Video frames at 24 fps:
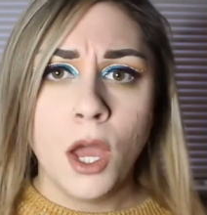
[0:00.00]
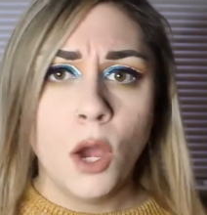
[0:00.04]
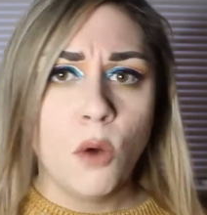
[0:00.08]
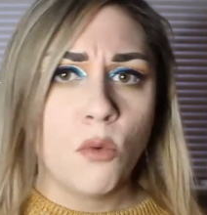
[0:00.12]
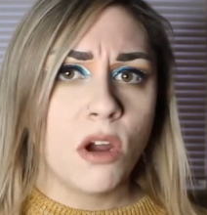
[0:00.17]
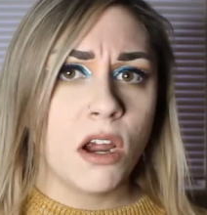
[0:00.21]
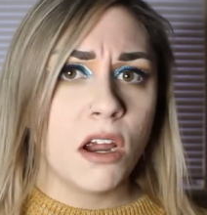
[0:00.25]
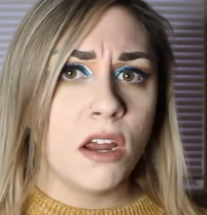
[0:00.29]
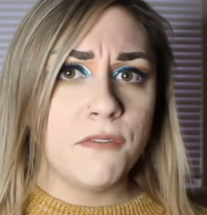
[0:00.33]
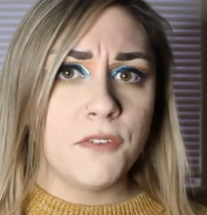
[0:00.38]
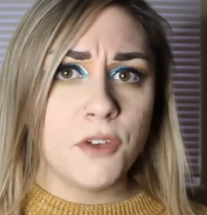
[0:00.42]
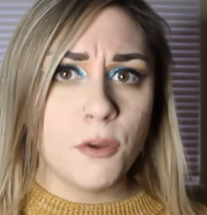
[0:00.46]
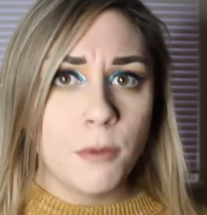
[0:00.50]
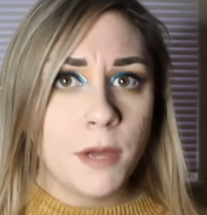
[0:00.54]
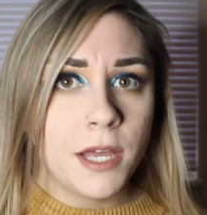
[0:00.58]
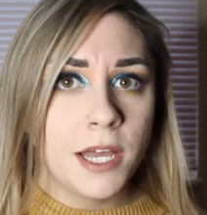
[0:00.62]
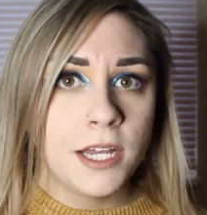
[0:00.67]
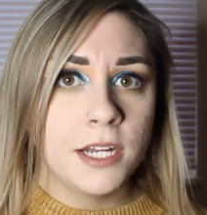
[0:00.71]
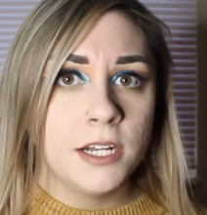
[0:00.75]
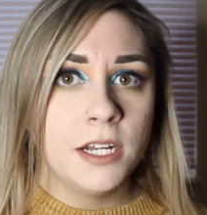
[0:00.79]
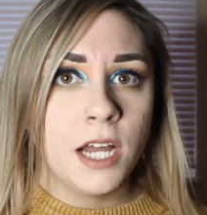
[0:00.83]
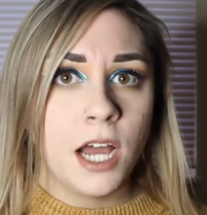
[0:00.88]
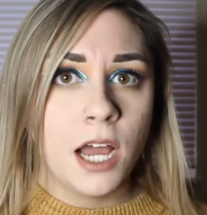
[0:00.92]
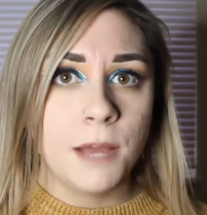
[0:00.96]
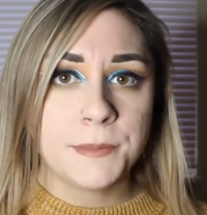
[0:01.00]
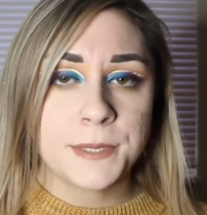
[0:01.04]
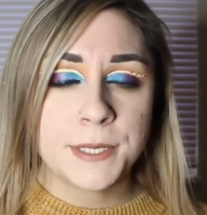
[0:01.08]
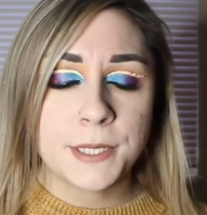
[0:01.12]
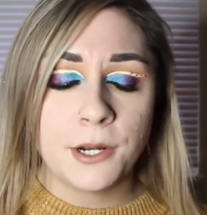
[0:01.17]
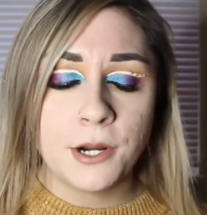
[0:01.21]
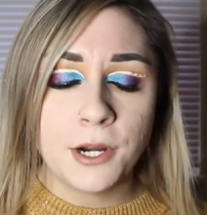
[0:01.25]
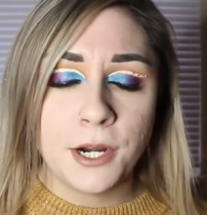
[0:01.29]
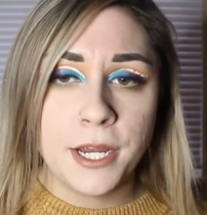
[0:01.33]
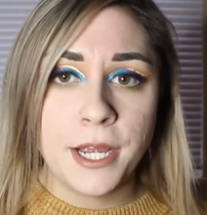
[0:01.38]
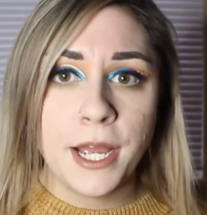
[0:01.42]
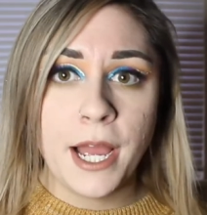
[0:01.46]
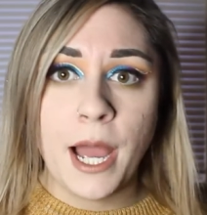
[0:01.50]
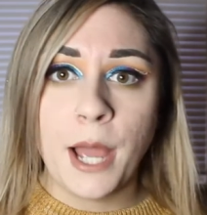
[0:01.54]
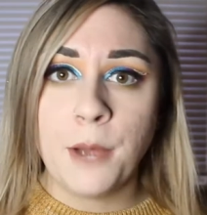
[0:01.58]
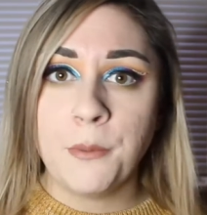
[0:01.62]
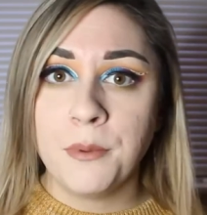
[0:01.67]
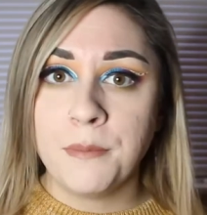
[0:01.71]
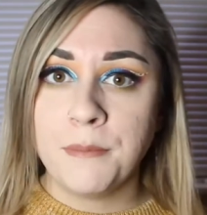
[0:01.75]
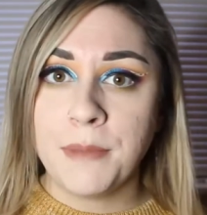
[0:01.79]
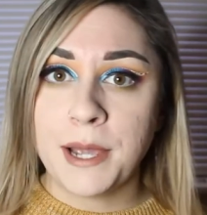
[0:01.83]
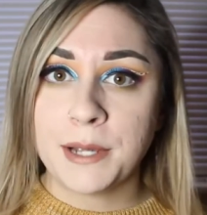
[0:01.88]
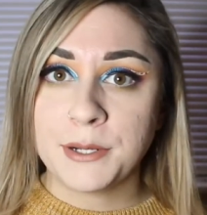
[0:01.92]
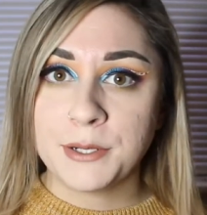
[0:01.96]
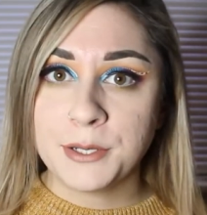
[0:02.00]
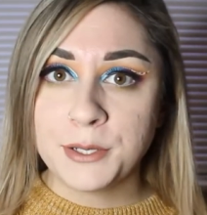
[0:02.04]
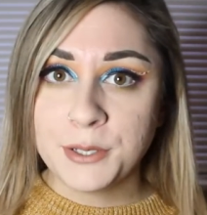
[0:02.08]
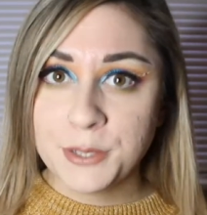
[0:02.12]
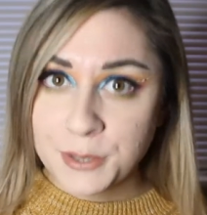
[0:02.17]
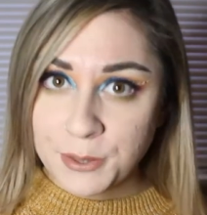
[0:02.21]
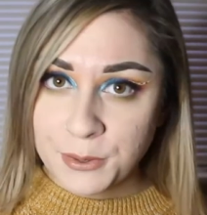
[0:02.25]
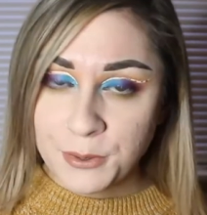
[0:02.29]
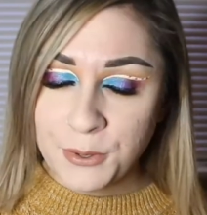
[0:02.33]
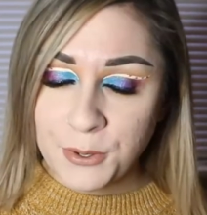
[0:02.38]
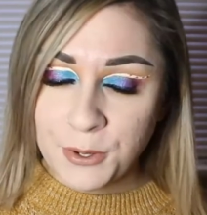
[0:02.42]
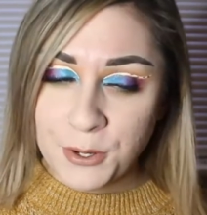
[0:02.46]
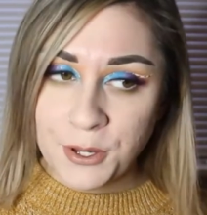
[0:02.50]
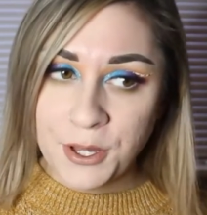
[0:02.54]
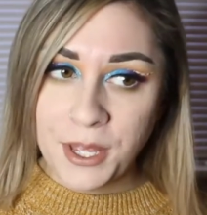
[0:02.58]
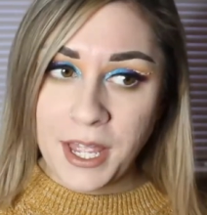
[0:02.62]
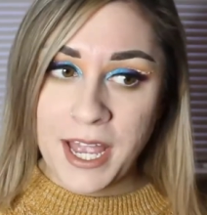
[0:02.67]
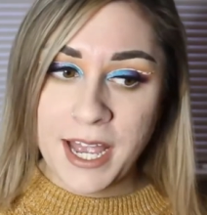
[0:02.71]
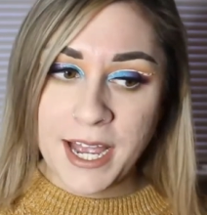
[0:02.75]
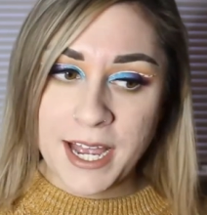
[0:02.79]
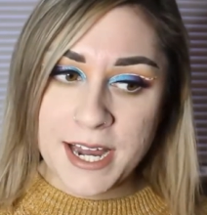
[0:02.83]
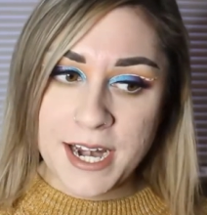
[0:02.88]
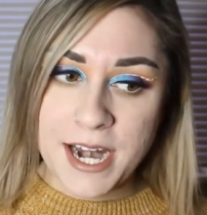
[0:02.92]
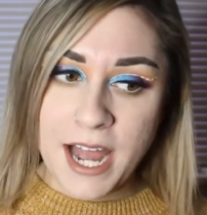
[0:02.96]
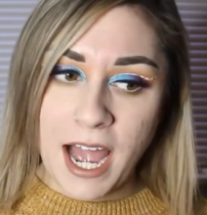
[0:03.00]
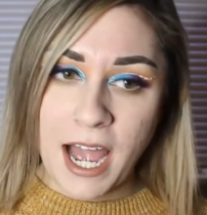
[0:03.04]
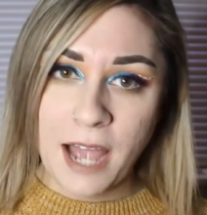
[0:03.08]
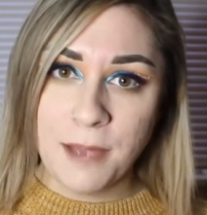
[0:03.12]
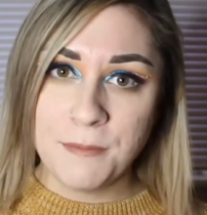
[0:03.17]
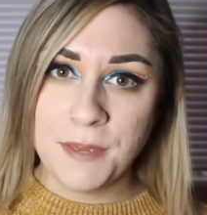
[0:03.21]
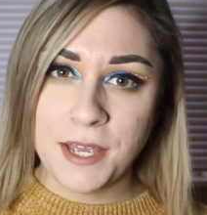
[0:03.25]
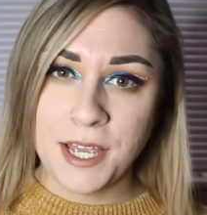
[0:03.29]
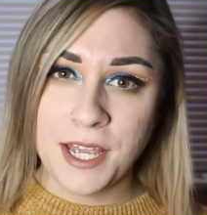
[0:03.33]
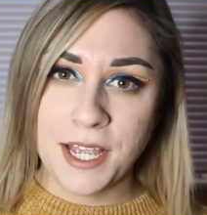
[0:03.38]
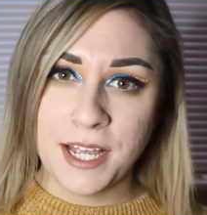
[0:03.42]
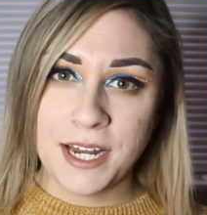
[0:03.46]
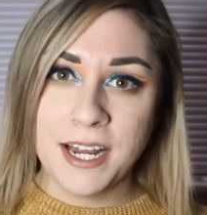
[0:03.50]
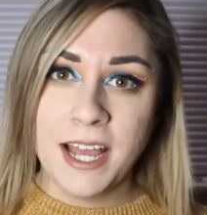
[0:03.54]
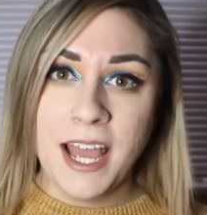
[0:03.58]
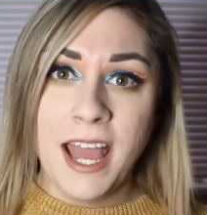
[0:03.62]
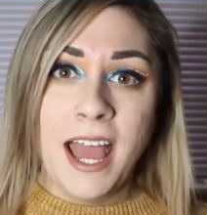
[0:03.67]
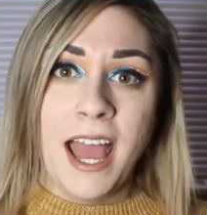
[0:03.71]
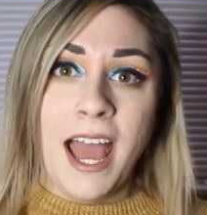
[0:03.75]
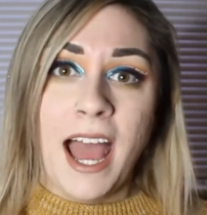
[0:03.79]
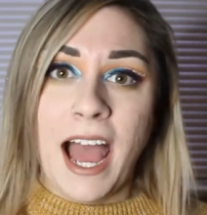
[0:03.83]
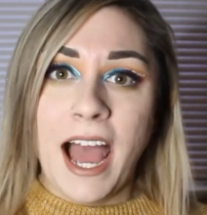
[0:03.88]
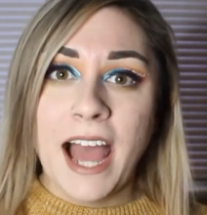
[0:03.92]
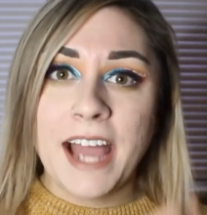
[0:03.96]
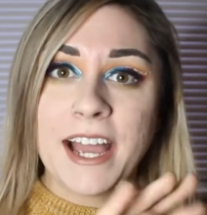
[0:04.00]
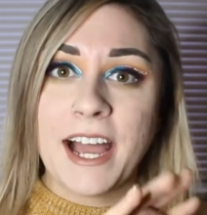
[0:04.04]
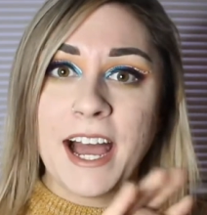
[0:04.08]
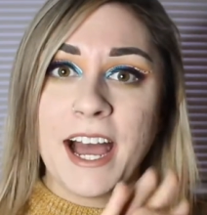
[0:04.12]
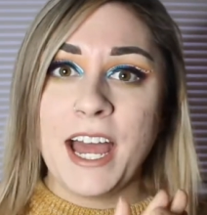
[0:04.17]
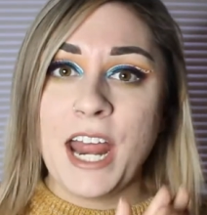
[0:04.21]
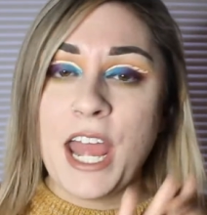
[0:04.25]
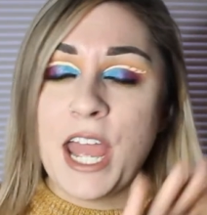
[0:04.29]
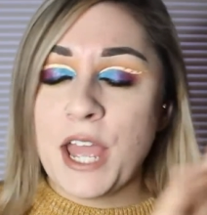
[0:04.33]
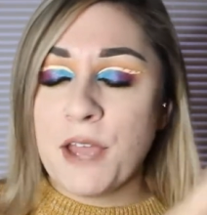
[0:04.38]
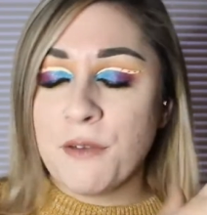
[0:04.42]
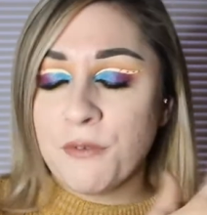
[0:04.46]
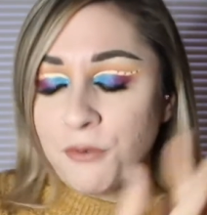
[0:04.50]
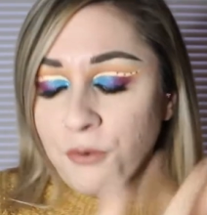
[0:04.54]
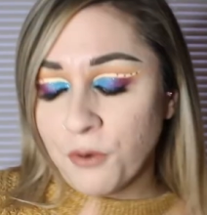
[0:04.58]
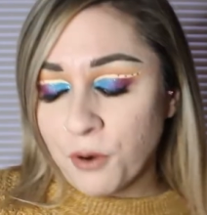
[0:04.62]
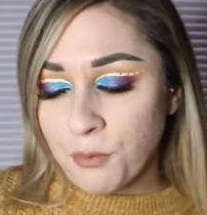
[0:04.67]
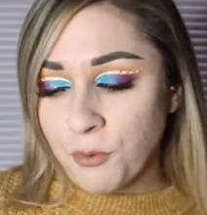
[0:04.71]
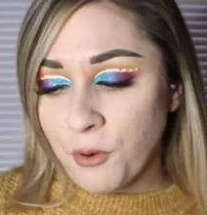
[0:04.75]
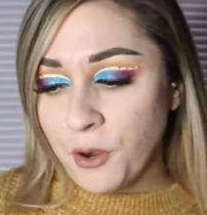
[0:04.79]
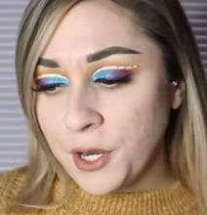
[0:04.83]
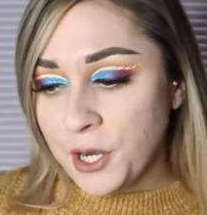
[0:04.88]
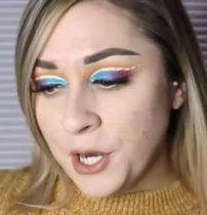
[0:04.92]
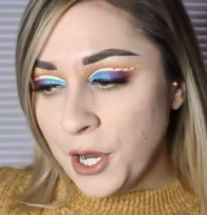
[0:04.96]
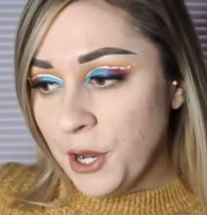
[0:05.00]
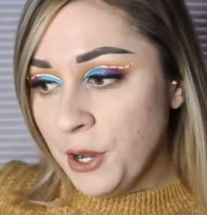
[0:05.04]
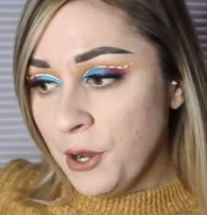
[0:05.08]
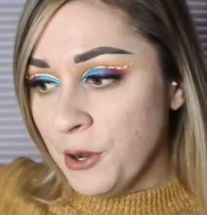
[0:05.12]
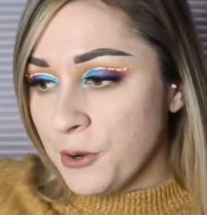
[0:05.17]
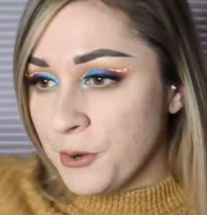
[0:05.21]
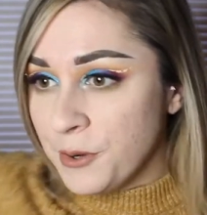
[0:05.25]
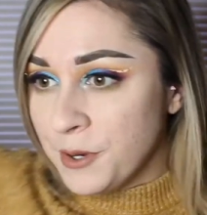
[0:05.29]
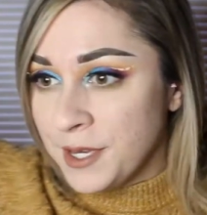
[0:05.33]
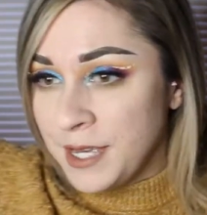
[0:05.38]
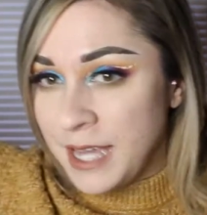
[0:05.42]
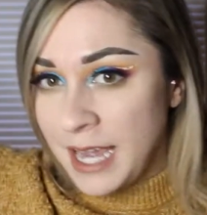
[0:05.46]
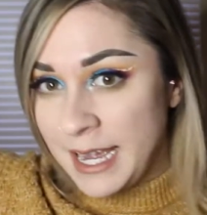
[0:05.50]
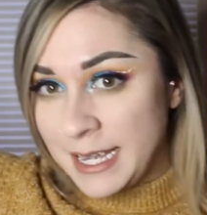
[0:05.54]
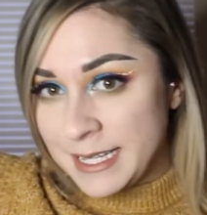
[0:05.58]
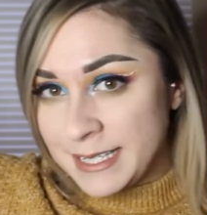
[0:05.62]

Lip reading: where have you been? I'm sorry, I went back to school and I mean, I got a 4.0.